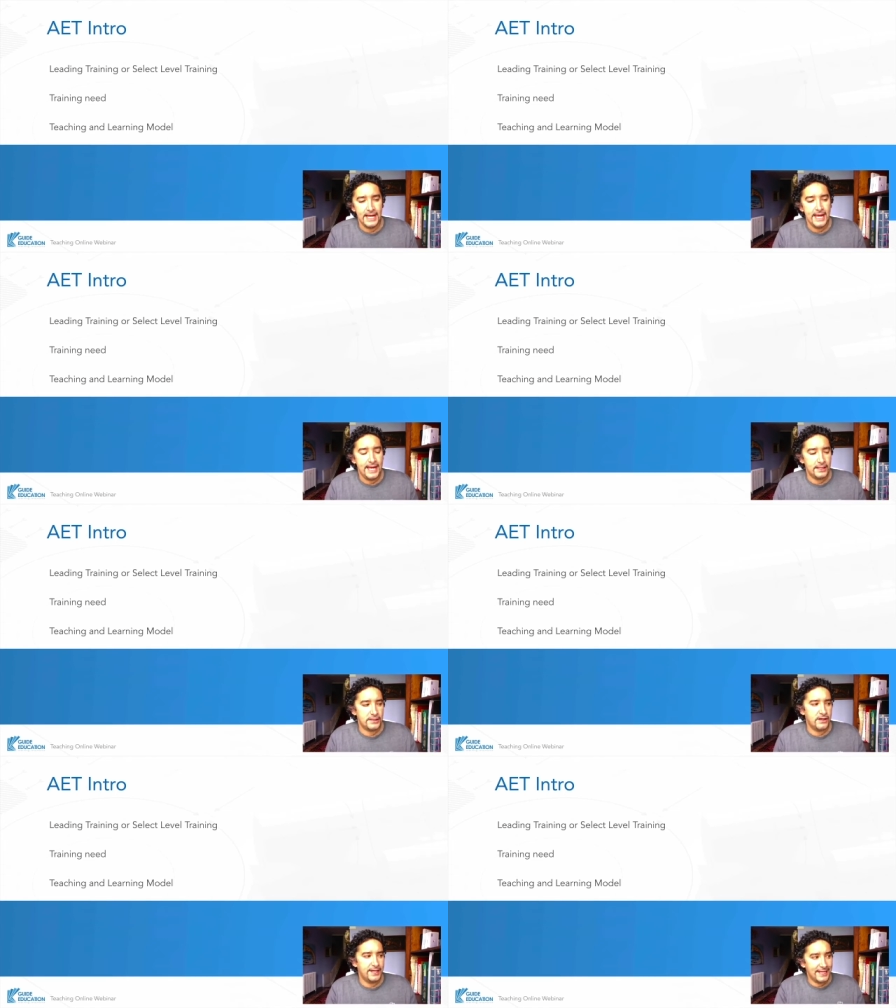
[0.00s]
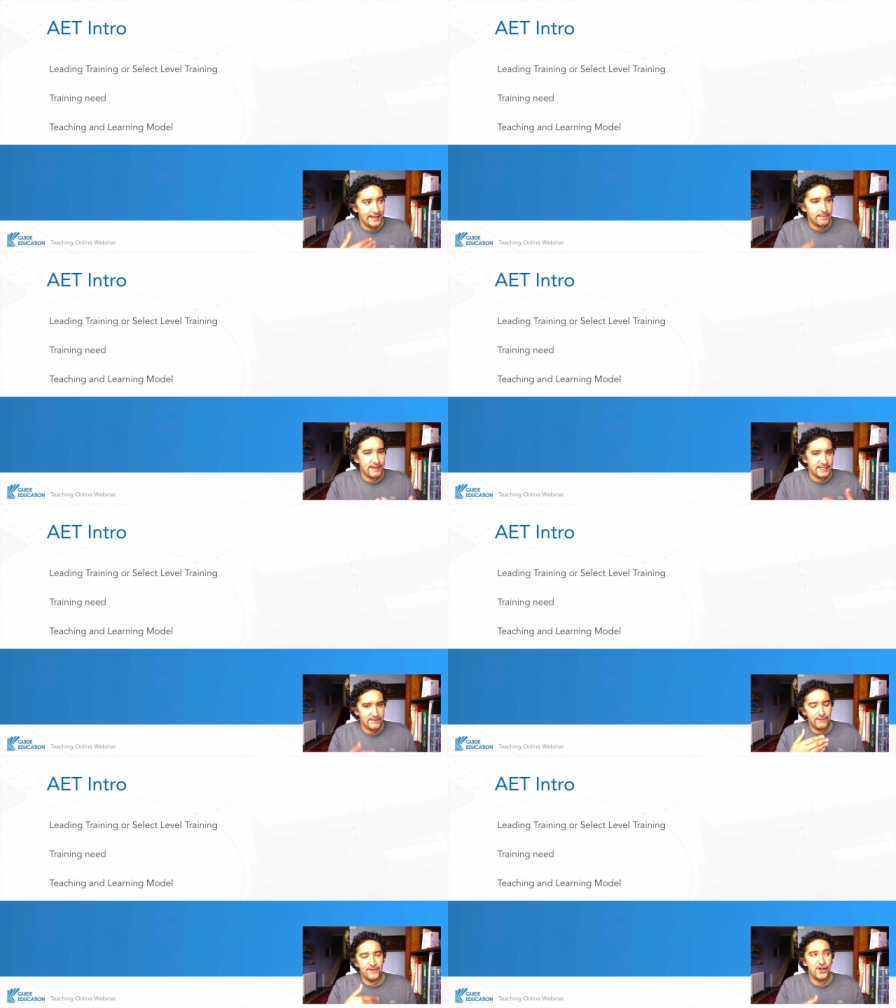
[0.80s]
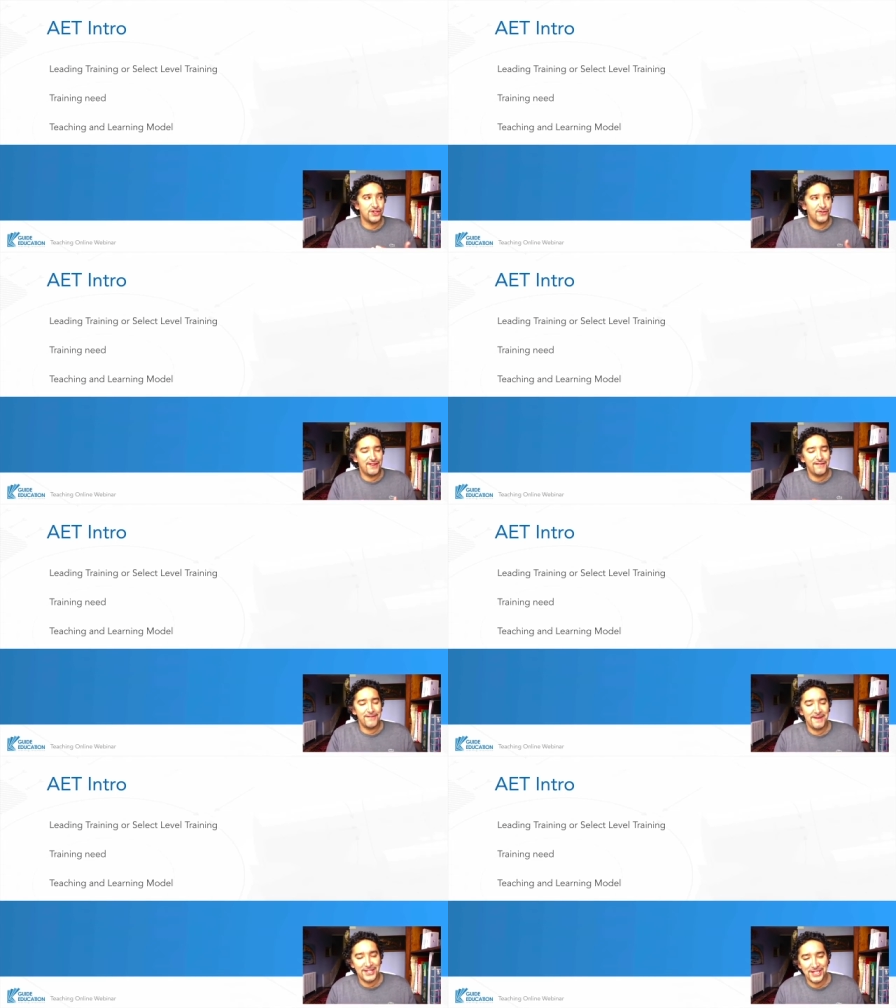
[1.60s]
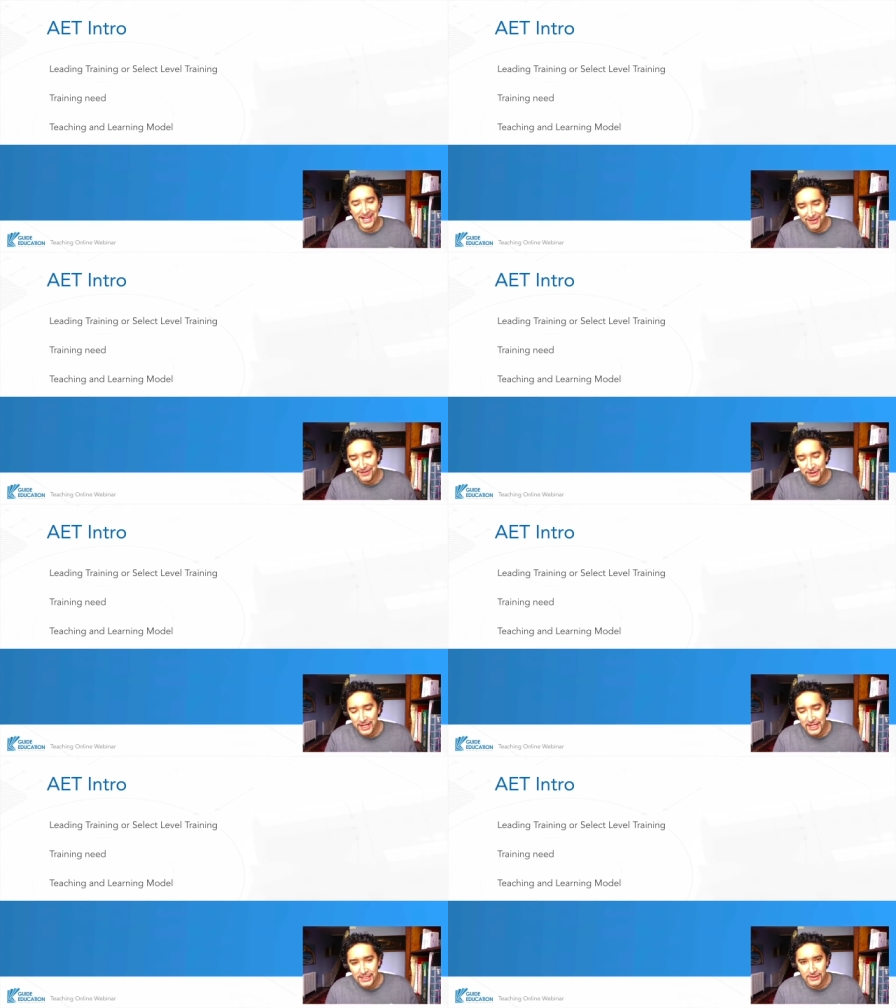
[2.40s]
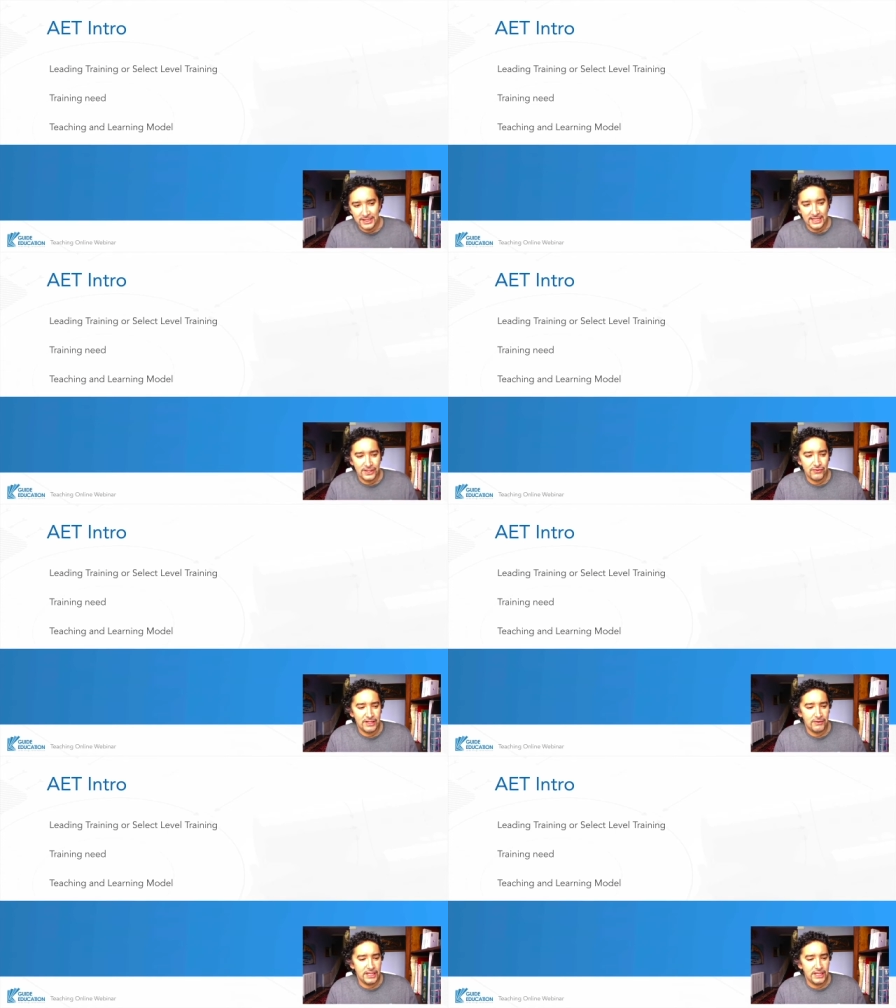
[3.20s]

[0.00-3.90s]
how to kind of get the best version of the information out of you. So again, it's really